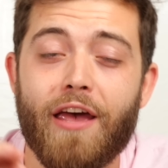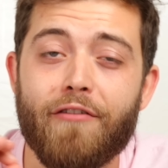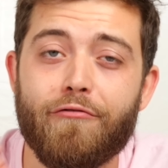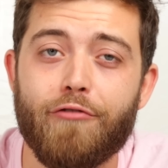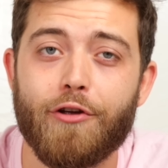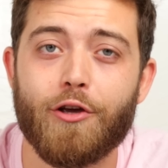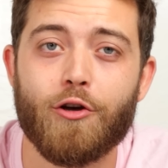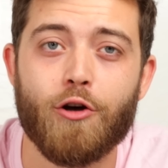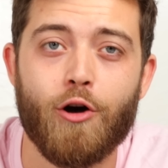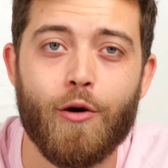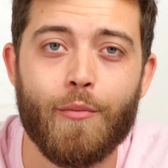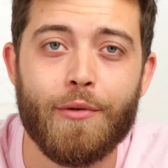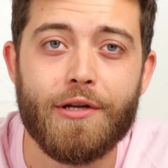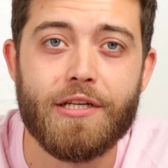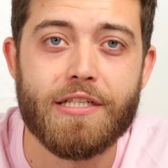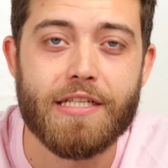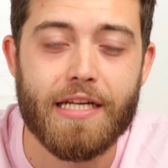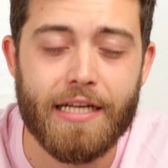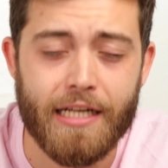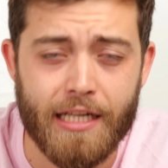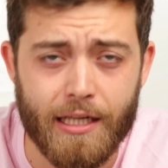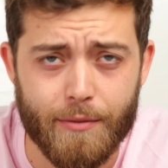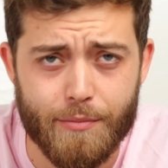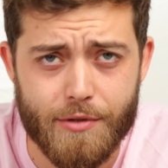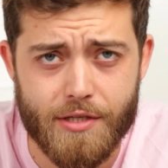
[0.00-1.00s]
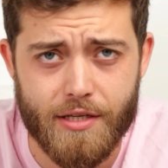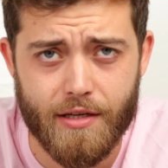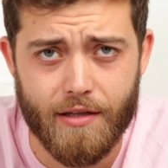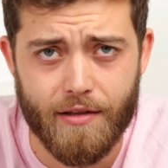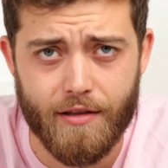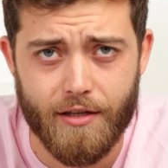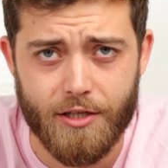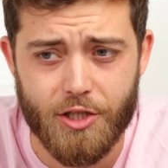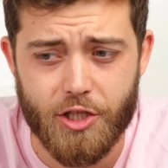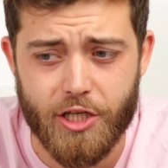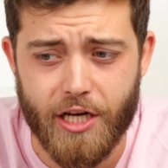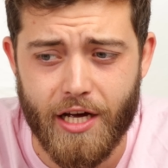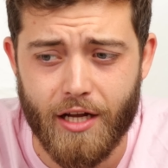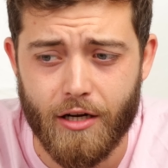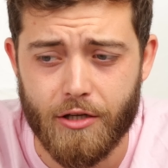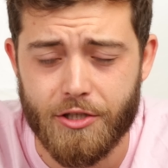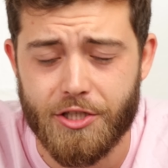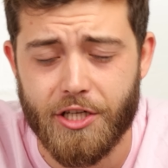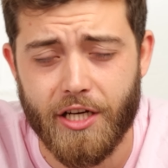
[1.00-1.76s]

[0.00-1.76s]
Every comment helps the channel.